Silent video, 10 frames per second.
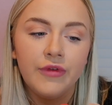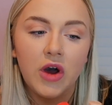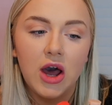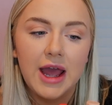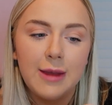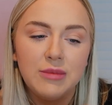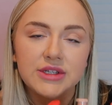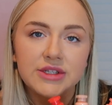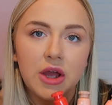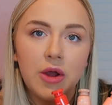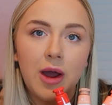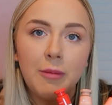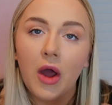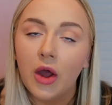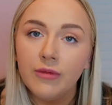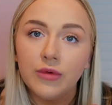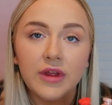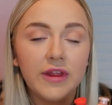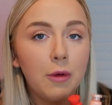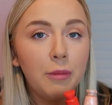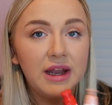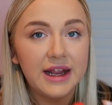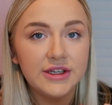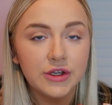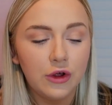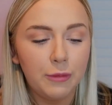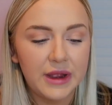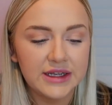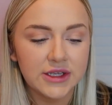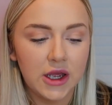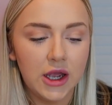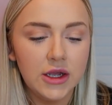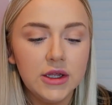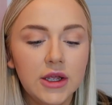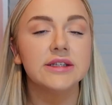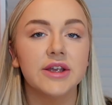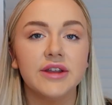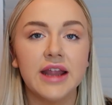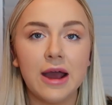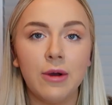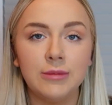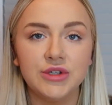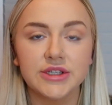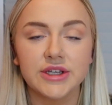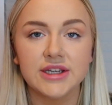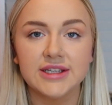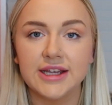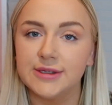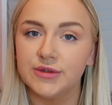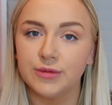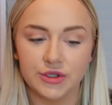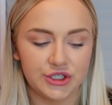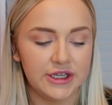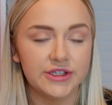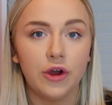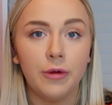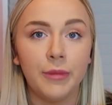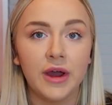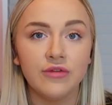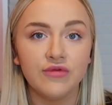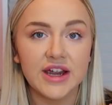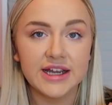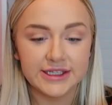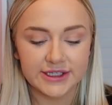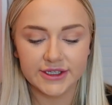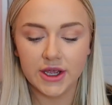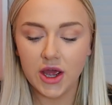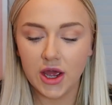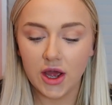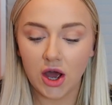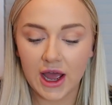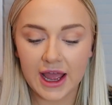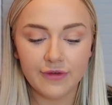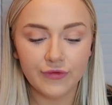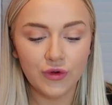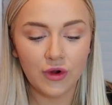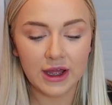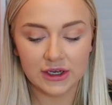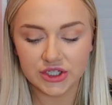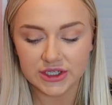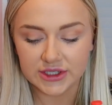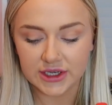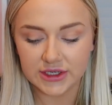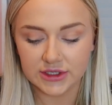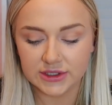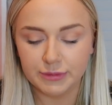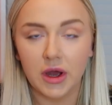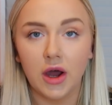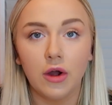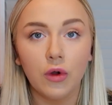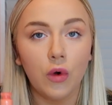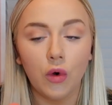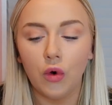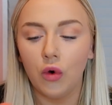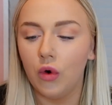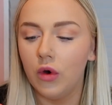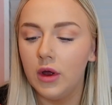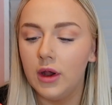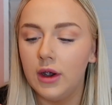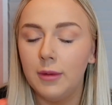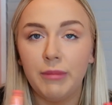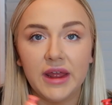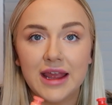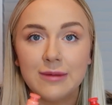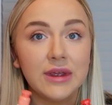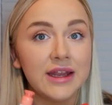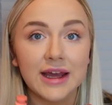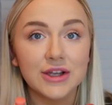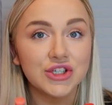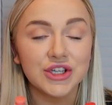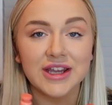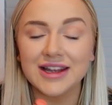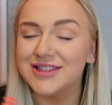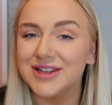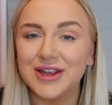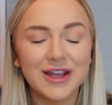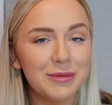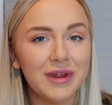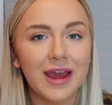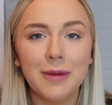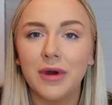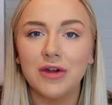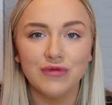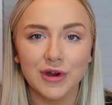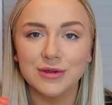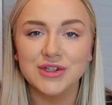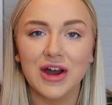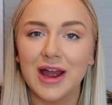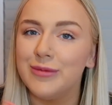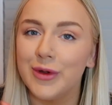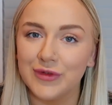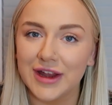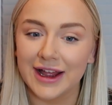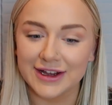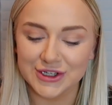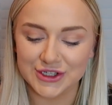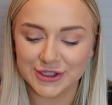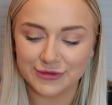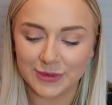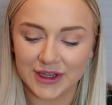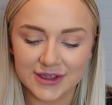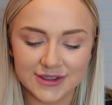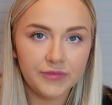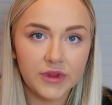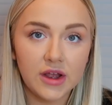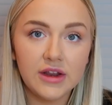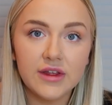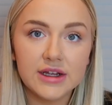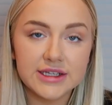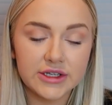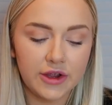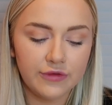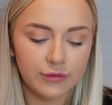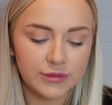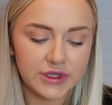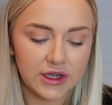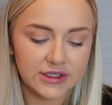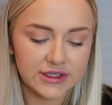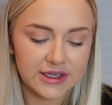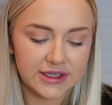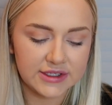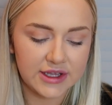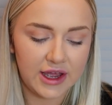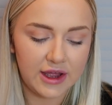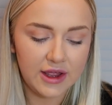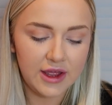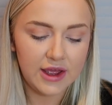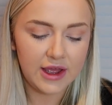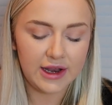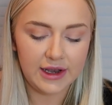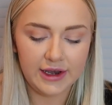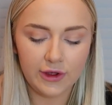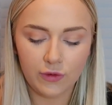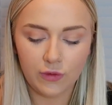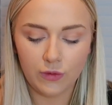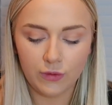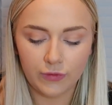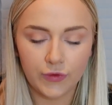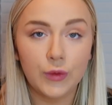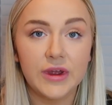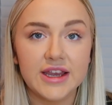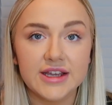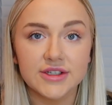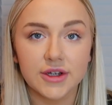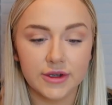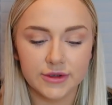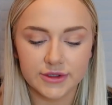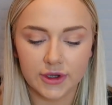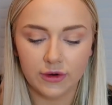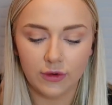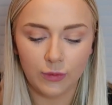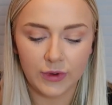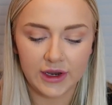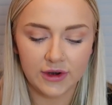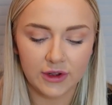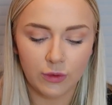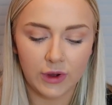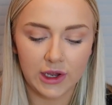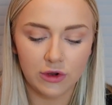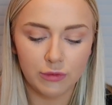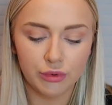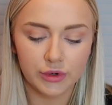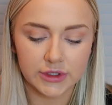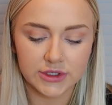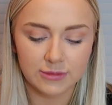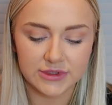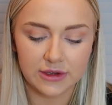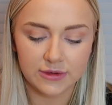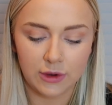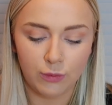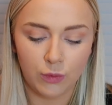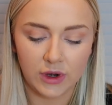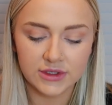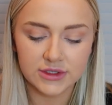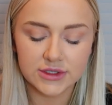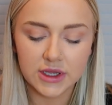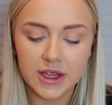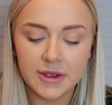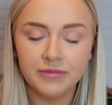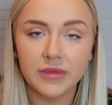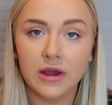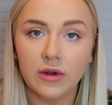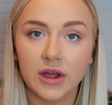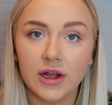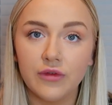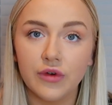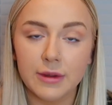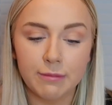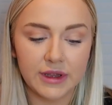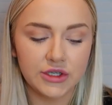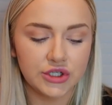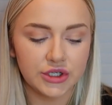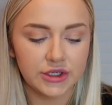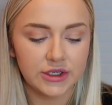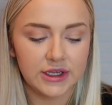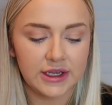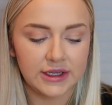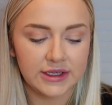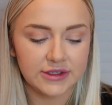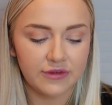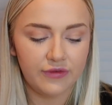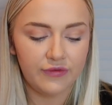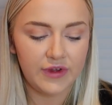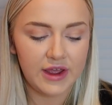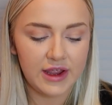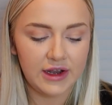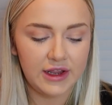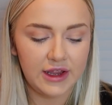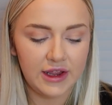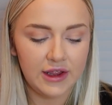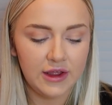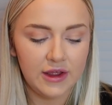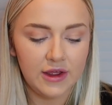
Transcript: vibe, so I'm hopeful that they'll blend a lot better. So now I'm just going to take some swatches on my wrist. I have not actually seen Spark or Beam in action yet, so you're going to be getting my real-time reactions from this. The only thing I did learn from Dusk is that a little squeeze goes a long way. Like, quite a lot of product comes out at once. Now, like I've already mentioned, it is fairly